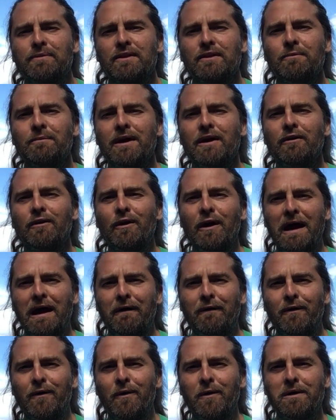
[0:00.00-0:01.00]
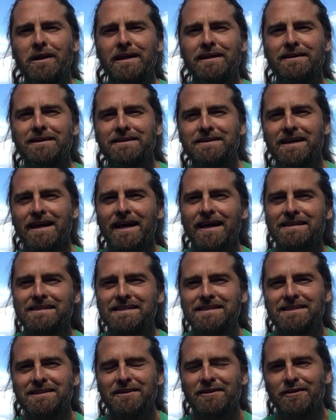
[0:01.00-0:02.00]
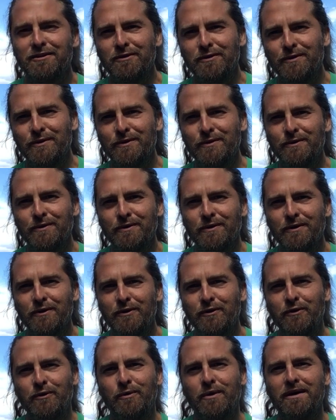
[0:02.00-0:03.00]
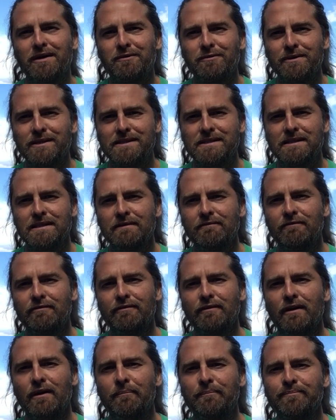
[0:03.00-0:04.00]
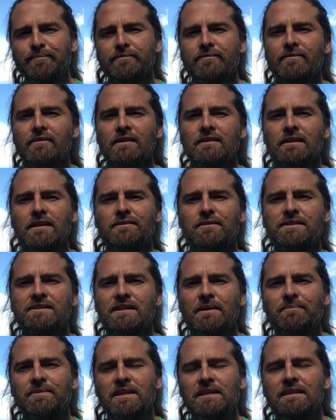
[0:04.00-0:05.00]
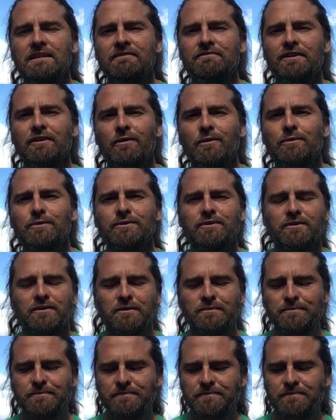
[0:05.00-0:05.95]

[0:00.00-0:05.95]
No matter how holy the text, who what received from, that there's something even older,